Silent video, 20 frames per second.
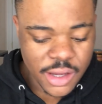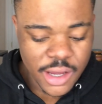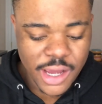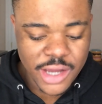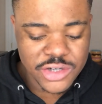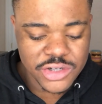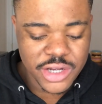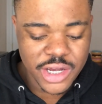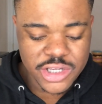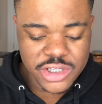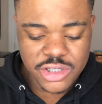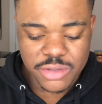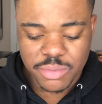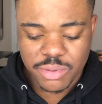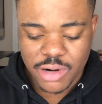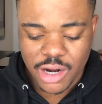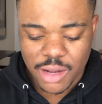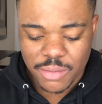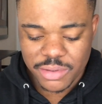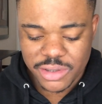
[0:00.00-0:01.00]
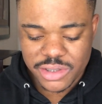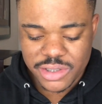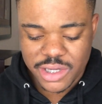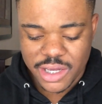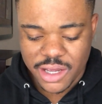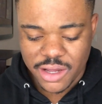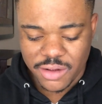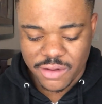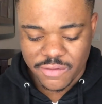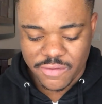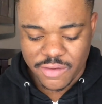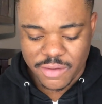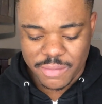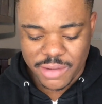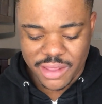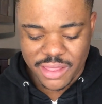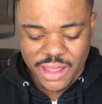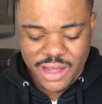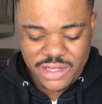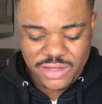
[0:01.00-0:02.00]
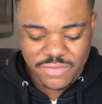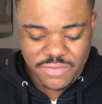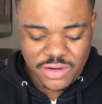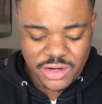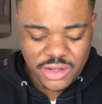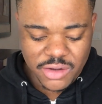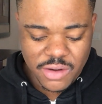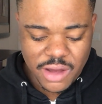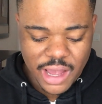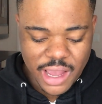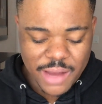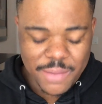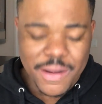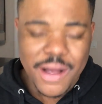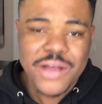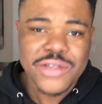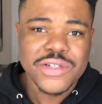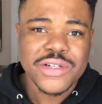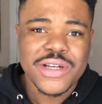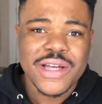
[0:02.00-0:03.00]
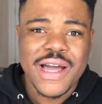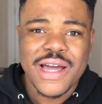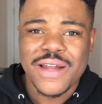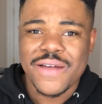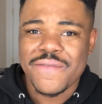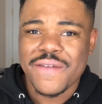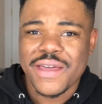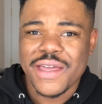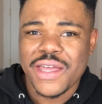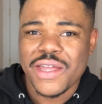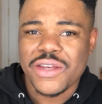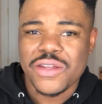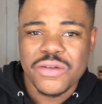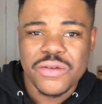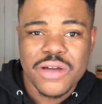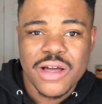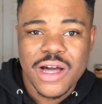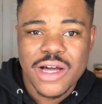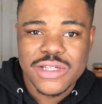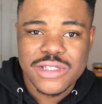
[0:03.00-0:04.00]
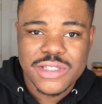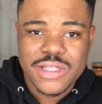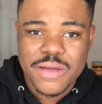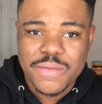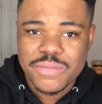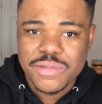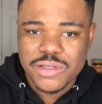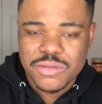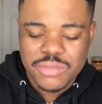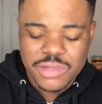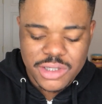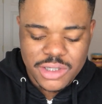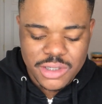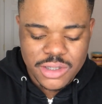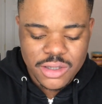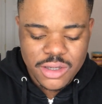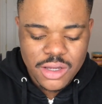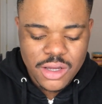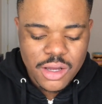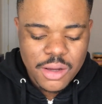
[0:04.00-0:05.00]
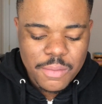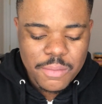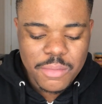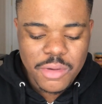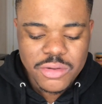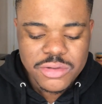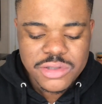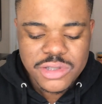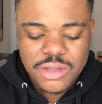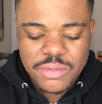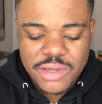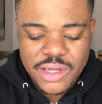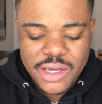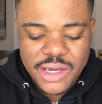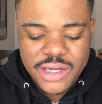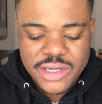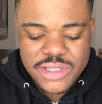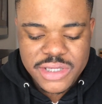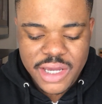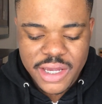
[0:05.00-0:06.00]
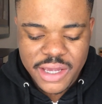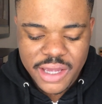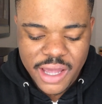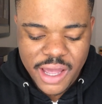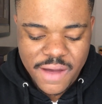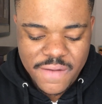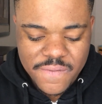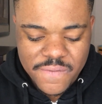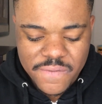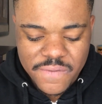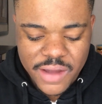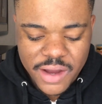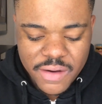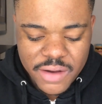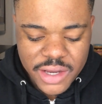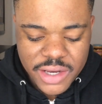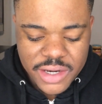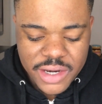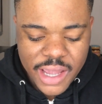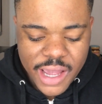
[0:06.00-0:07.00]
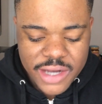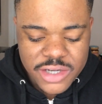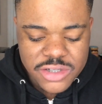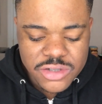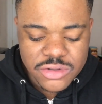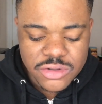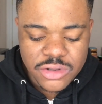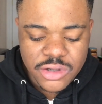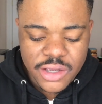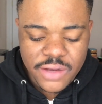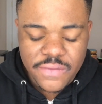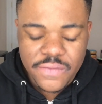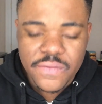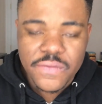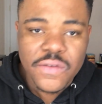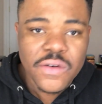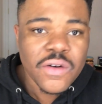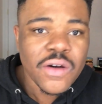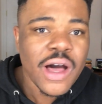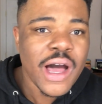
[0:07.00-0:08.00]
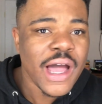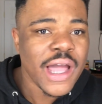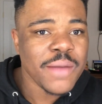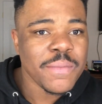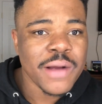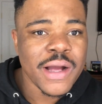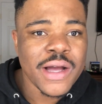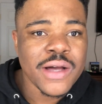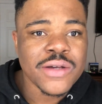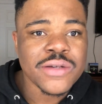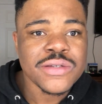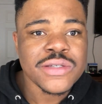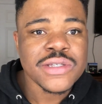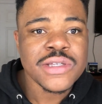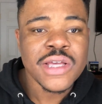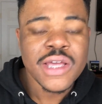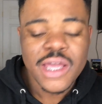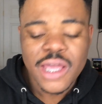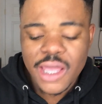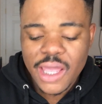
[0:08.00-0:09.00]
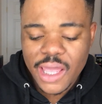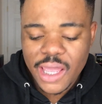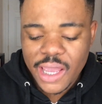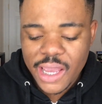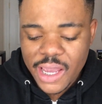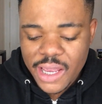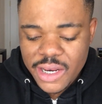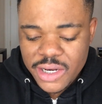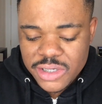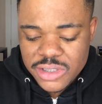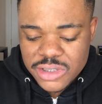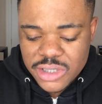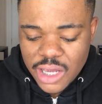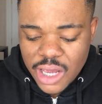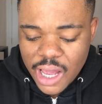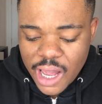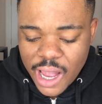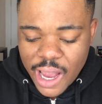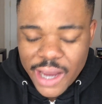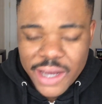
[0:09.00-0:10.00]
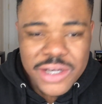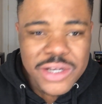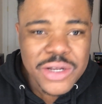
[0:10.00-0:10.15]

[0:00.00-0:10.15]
As you guys could probably tell from my last video, eyebrows are kind of like a new concept to me, mostly because I have very natural and full eyebrows, and I